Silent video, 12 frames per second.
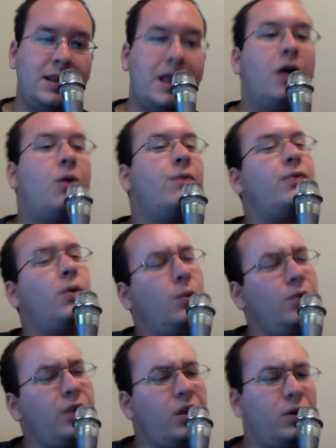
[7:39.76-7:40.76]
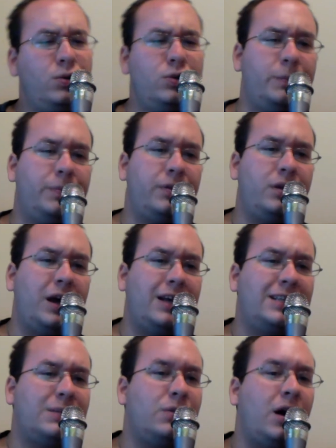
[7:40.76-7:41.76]
Now, if only Hulu
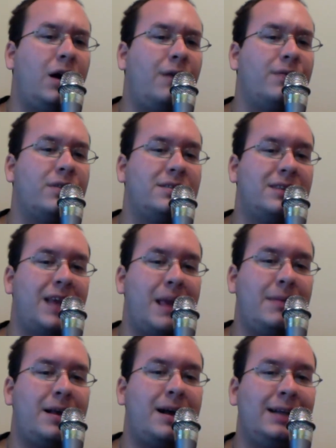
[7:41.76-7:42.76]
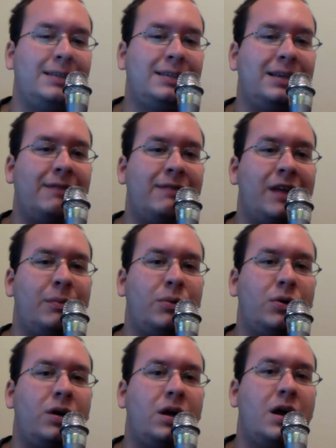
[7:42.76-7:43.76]
Plus would offer the same content
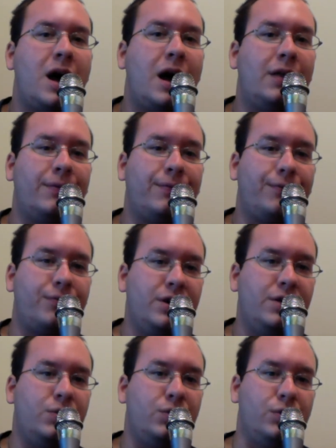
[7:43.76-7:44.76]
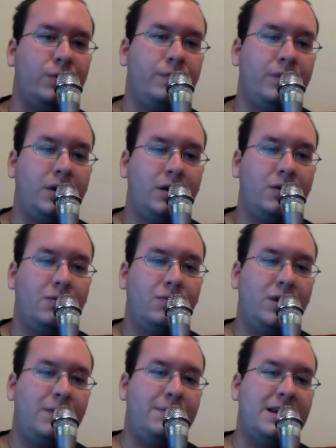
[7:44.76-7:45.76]
available on the free Hulu,
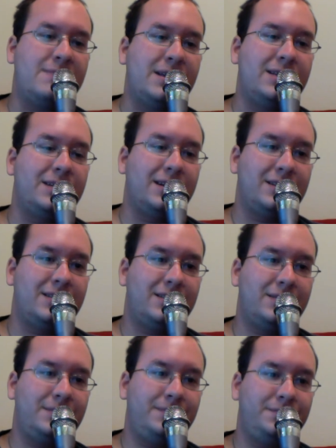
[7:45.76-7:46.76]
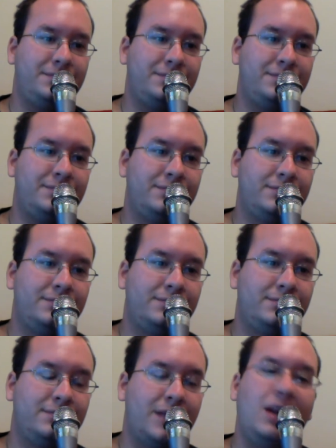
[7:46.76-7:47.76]
we'd be in business.
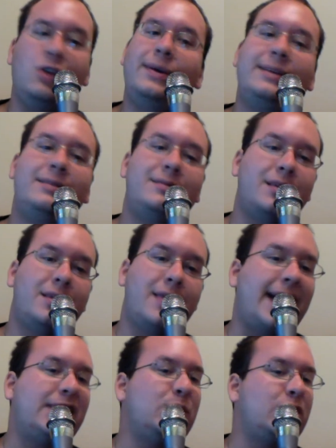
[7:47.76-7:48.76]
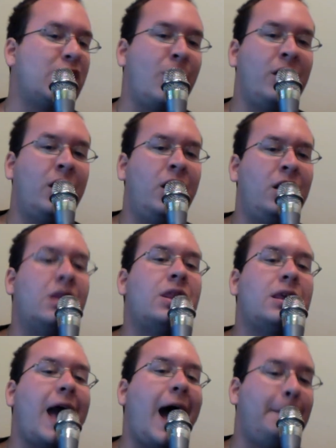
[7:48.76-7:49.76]
Anyways, that's what's going on
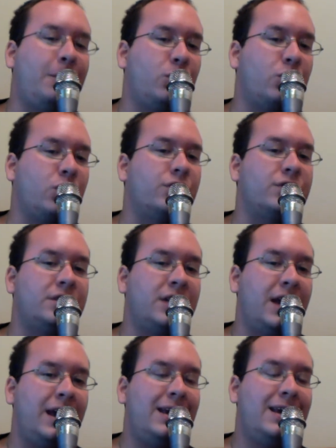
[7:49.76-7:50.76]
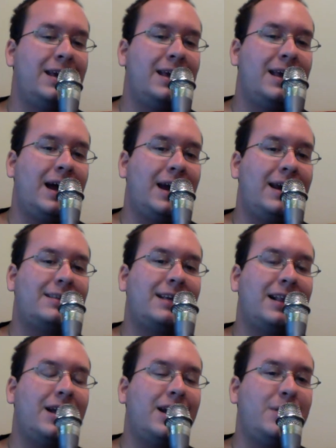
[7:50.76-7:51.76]
in the Apple world today. I
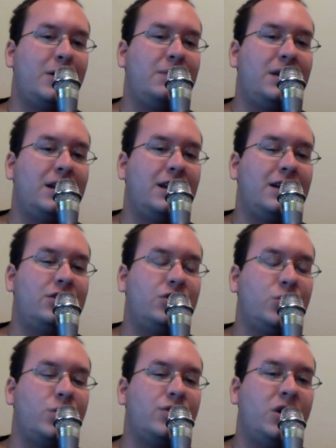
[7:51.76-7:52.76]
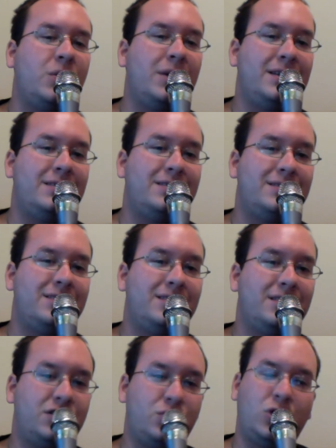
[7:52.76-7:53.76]
guess I lied about it being a short show,
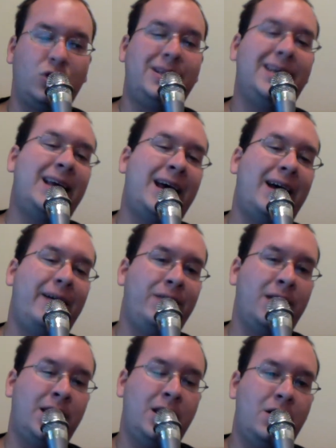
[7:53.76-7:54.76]
as the stories we did have